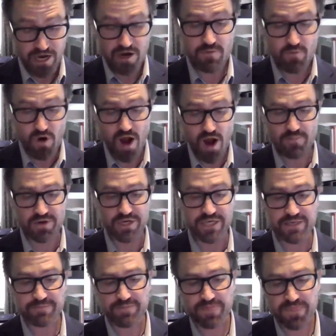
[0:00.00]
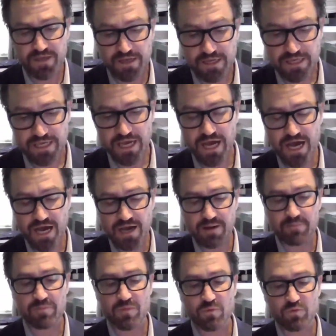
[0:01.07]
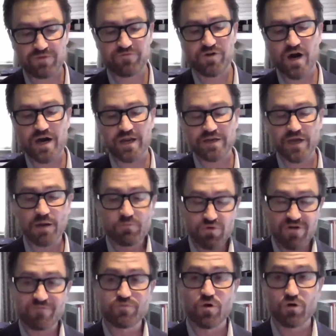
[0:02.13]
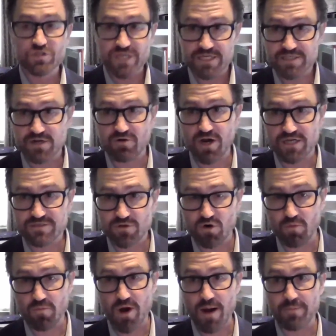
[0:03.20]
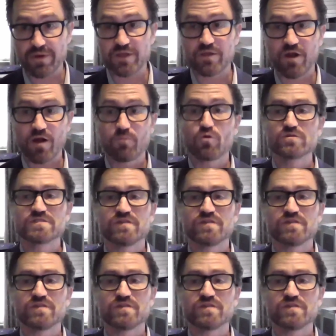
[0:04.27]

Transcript: entire property, we've got a number of projects across the whole property.